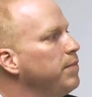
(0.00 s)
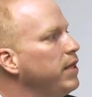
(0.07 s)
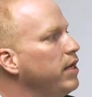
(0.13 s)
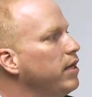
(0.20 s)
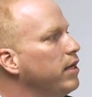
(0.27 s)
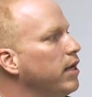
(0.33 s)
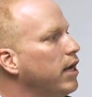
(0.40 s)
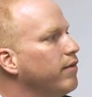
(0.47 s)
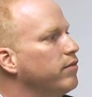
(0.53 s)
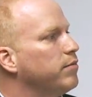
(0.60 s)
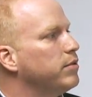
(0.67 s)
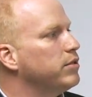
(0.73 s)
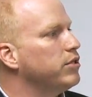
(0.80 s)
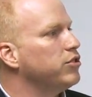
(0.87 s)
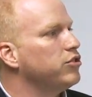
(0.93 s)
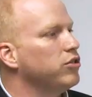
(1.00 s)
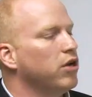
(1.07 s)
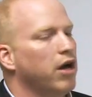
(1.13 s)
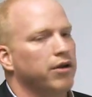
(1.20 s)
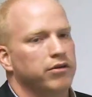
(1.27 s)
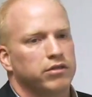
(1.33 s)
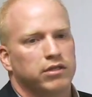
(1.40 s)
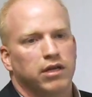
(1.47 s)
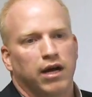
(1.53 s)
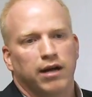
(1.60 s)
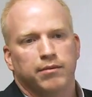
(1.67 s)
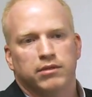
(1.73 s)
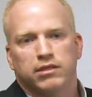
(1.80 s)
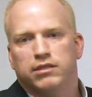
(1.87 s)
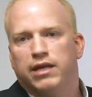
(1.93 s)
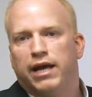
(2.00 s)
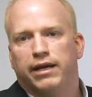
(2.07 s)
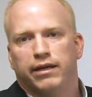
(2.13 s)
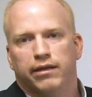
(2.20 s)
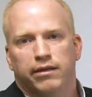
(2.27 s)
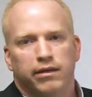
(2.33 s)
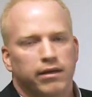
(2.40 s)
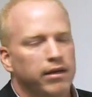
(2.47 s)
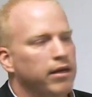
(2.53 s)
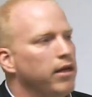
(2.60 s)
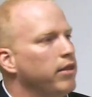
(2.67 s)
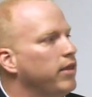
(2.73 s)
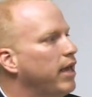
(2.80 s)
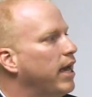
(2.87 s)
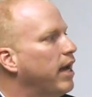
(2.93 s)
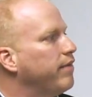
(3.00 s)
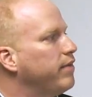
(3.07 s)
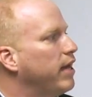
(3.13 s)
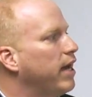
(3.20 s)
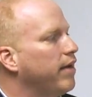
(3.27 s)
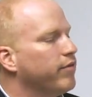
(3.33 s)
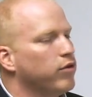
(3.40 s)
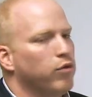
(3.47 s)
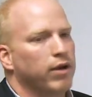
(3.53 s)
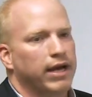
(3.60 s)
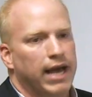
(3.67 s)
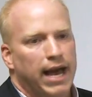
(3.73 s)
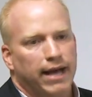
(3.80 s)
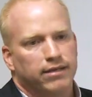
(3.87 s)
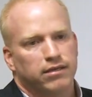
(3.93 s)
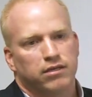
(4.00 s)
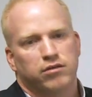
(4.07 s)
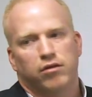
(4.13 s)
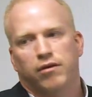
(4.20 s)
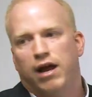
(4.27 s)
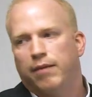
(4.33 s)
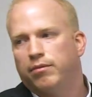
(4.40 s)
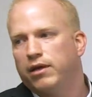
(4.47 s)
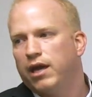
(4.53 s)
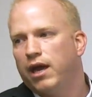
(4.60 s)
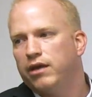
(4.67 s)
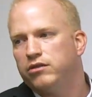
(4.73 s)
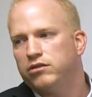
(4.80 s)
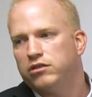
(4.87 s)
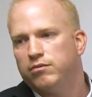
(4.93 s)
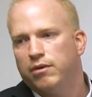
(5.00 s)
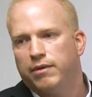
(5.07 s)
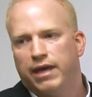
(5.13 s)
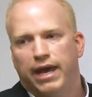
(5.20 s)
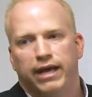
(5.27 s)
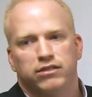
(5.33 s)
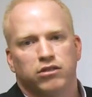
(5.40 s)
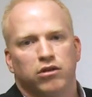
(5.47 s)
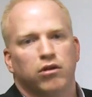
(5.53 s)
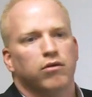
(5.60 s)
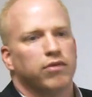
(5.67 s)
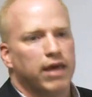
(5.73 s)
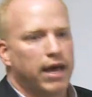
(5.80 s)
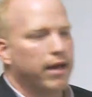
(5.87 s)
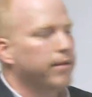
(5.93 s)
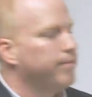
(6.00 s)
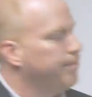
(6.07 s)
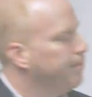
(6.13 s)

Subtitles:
in and out of a position hundreds of times a second. They have to have quick access to their applications to be able to execute that.